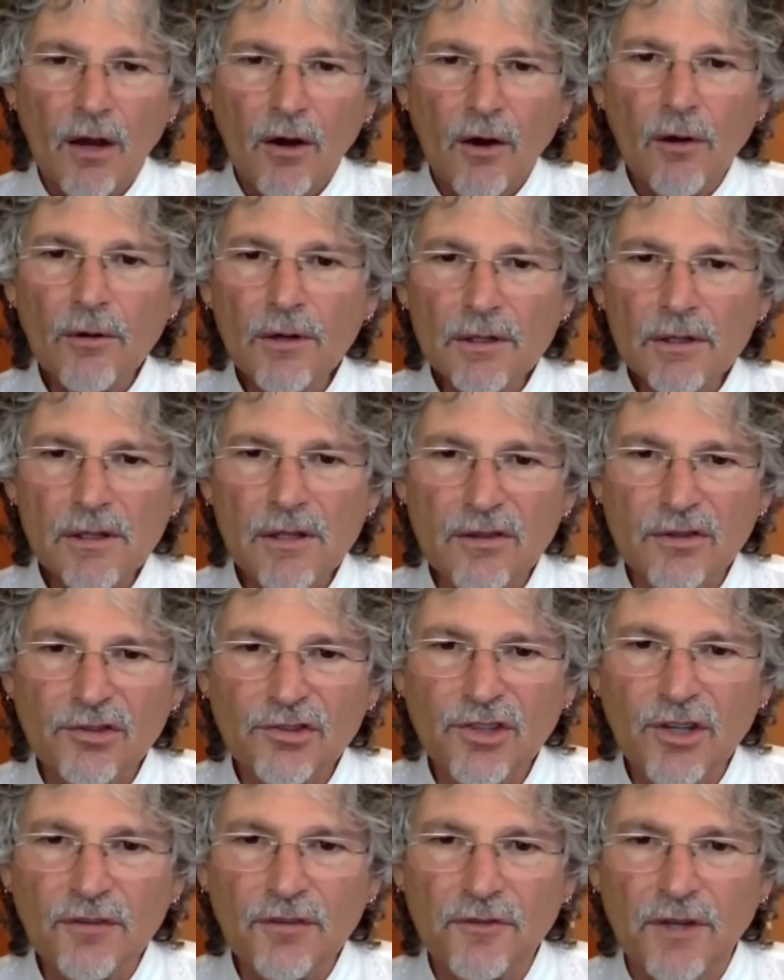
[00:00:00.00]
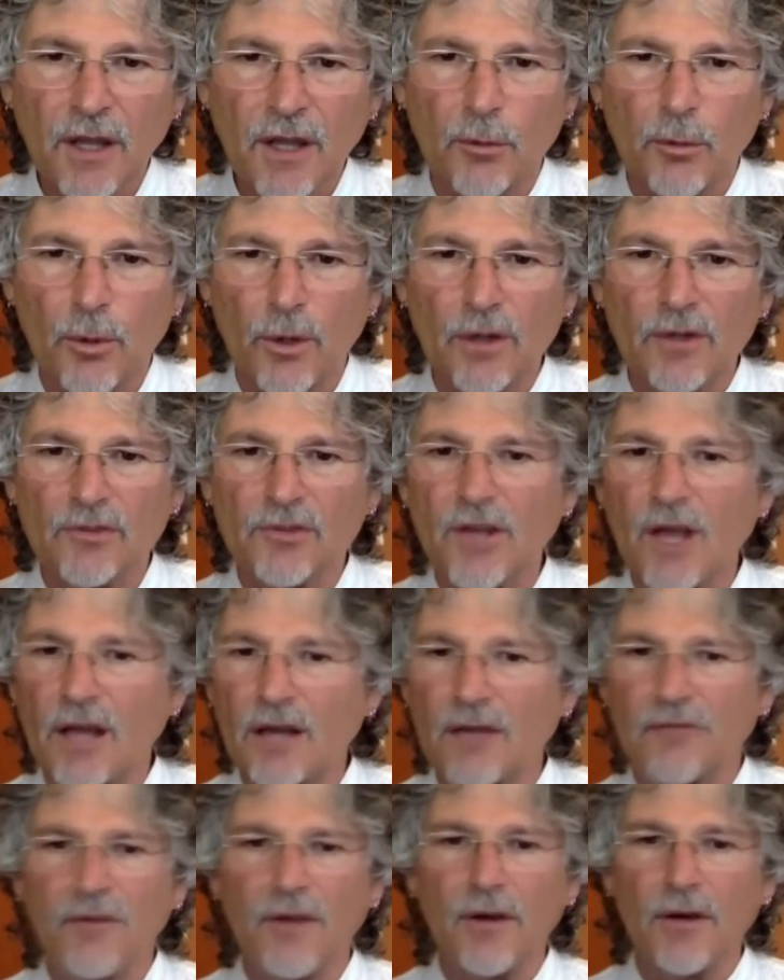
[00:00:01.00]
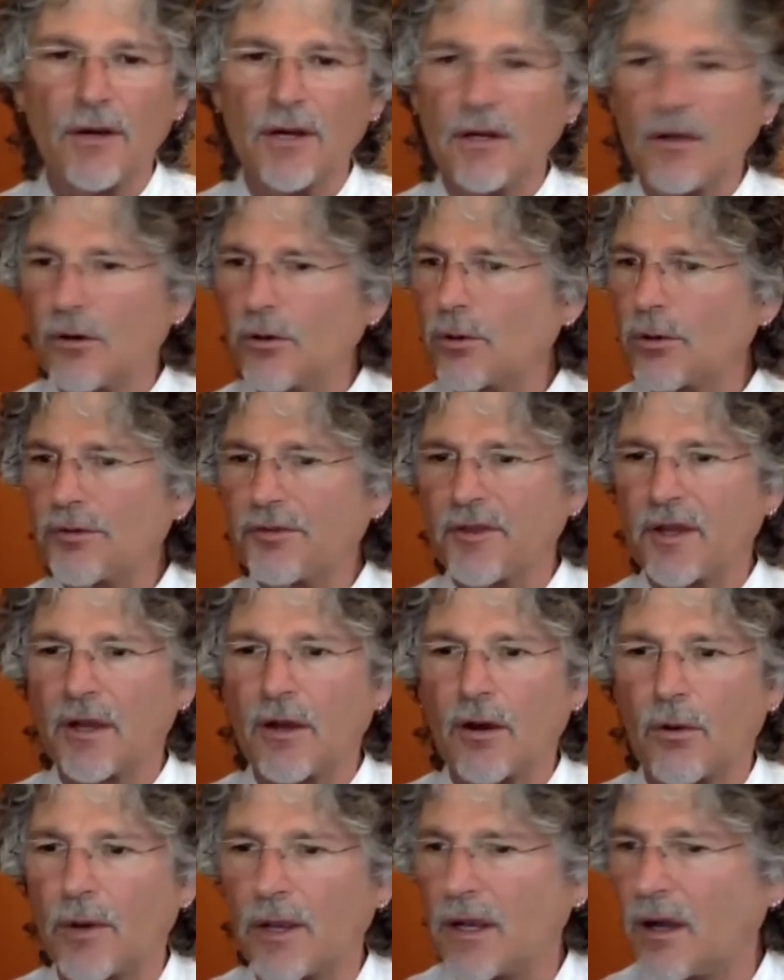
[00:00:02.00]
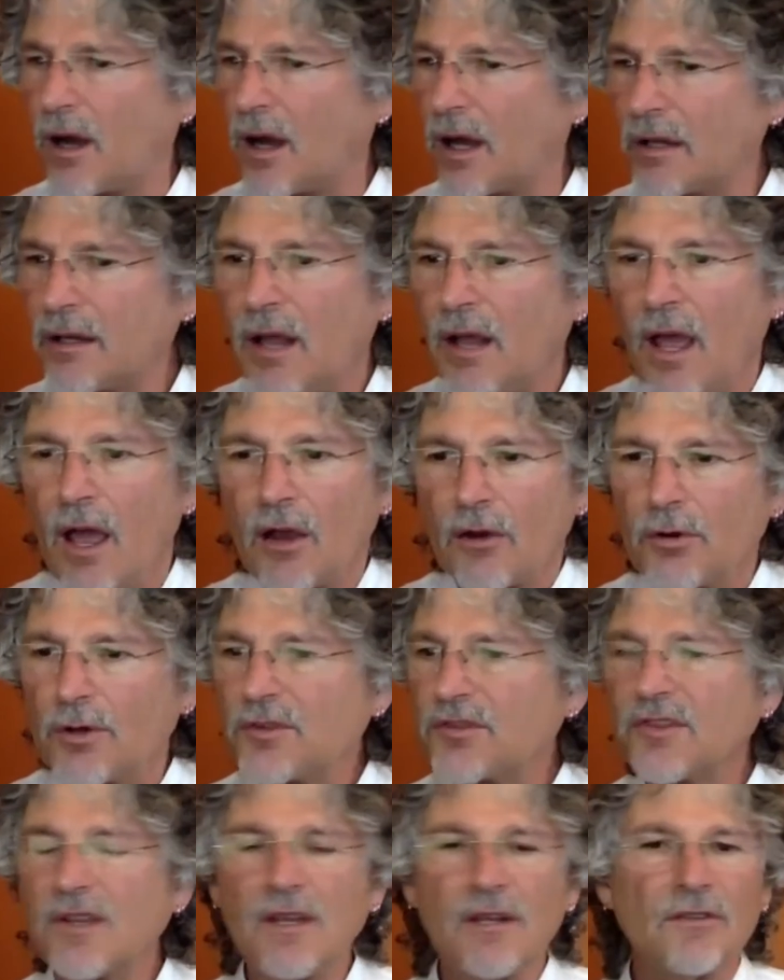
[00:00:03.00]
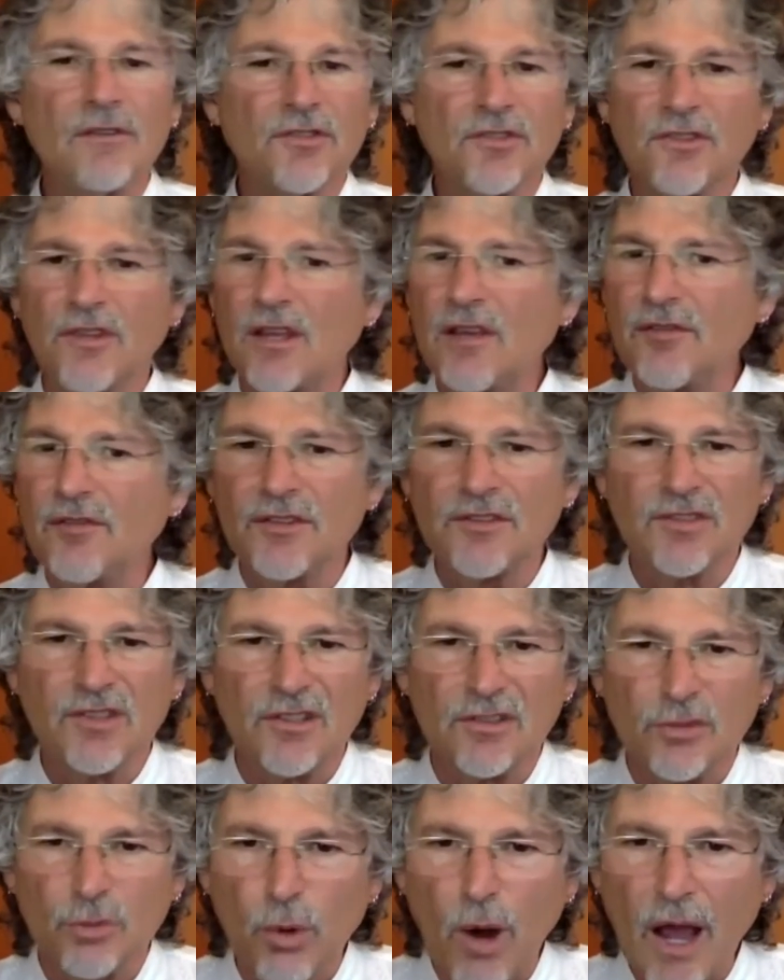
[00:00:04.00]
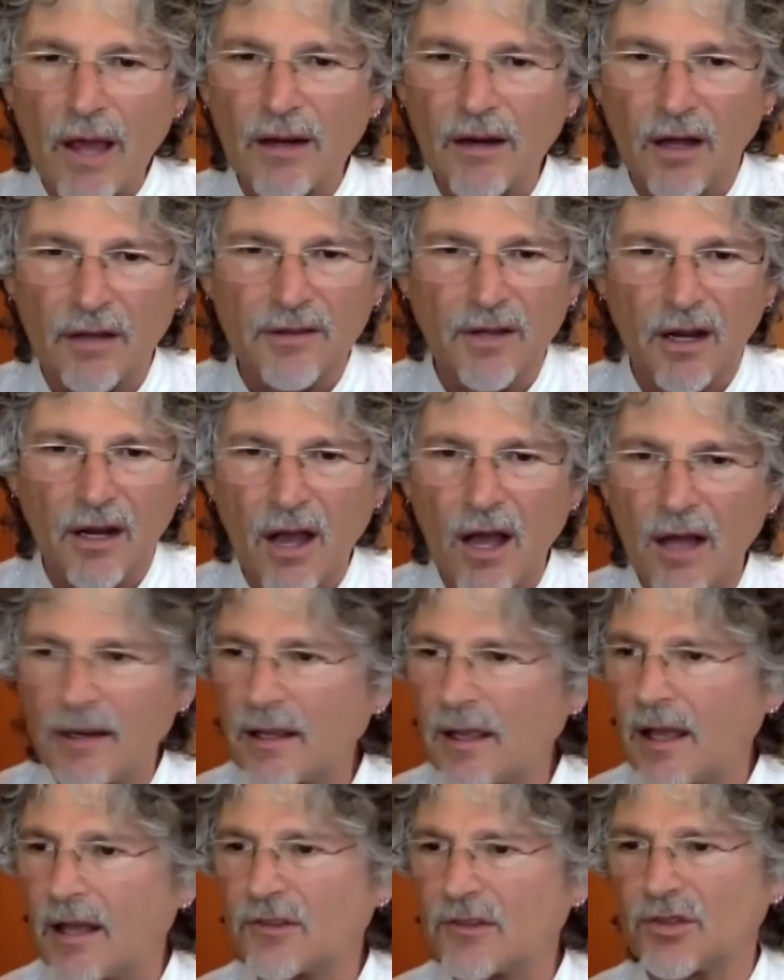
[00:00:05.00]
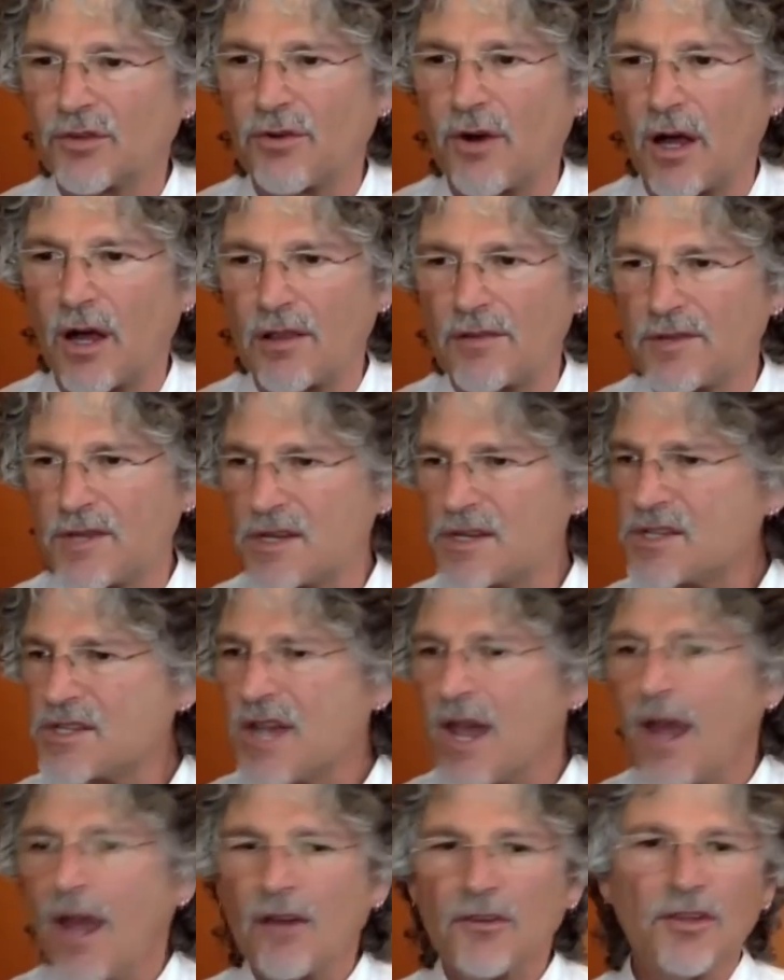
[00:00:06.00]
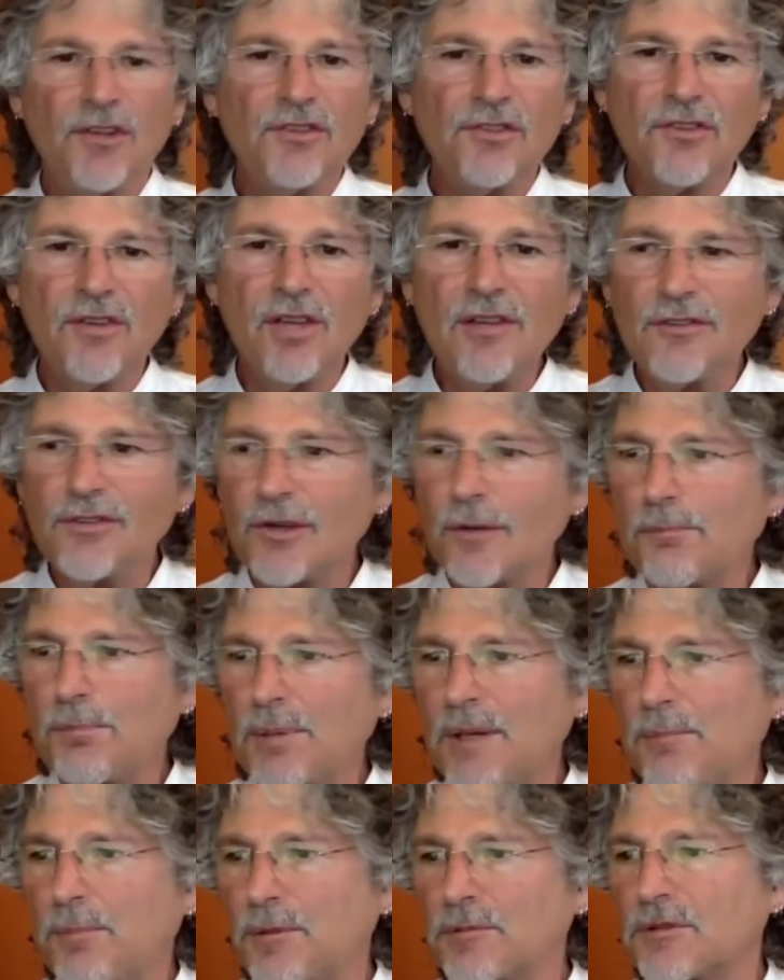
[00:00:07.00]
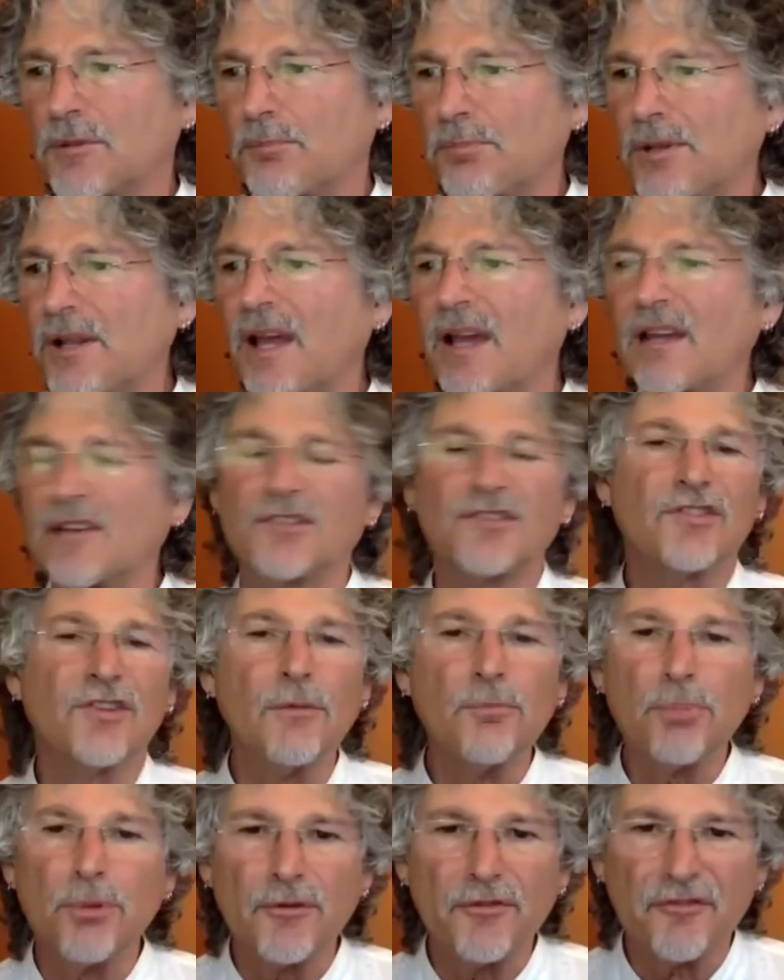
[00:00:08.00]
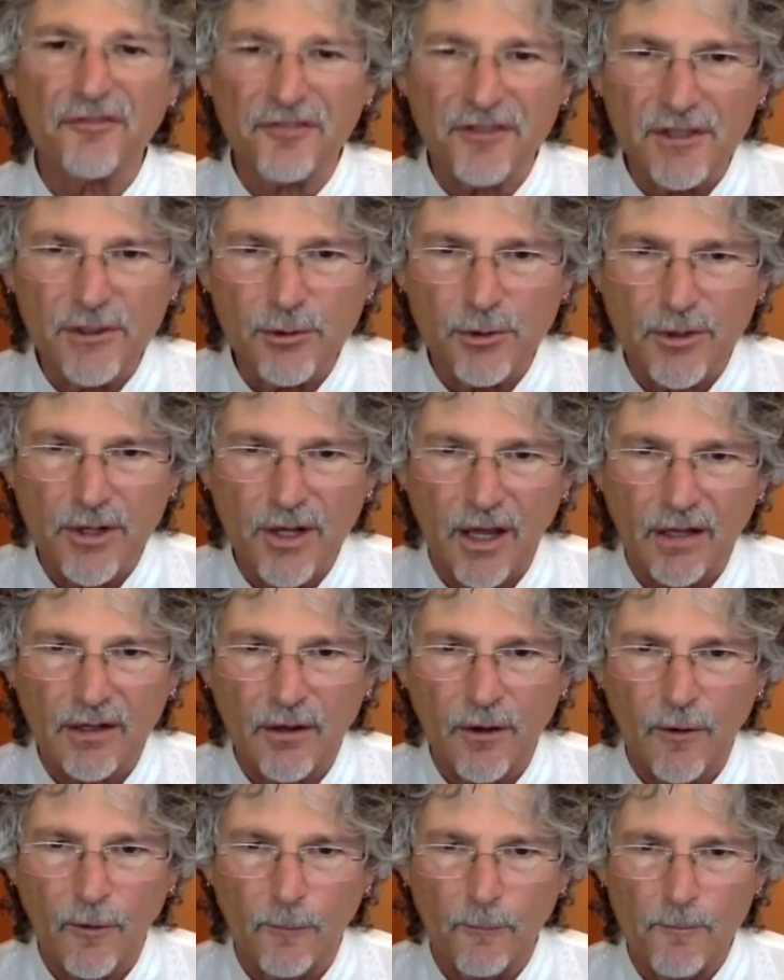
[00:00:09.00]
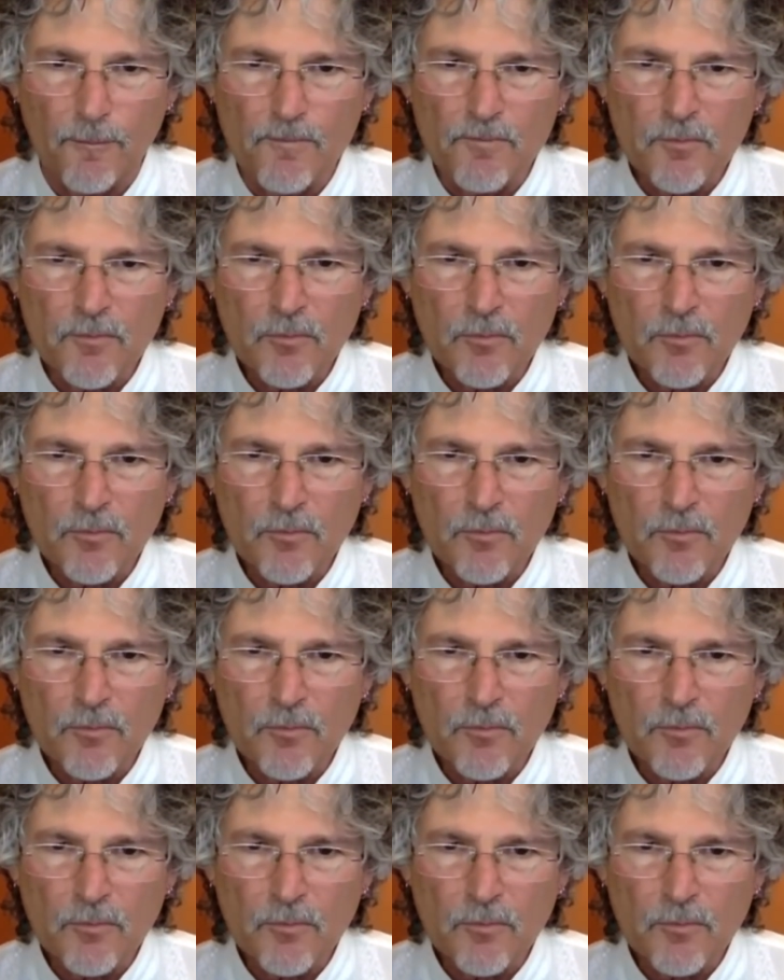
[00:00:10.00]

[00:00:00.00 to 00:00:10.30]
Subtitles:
Currently, the Shift Network has got a very cool thing going on. Christine Stevens is right on the cutting edge of all of this. She's teaching people to play a simple flute at home.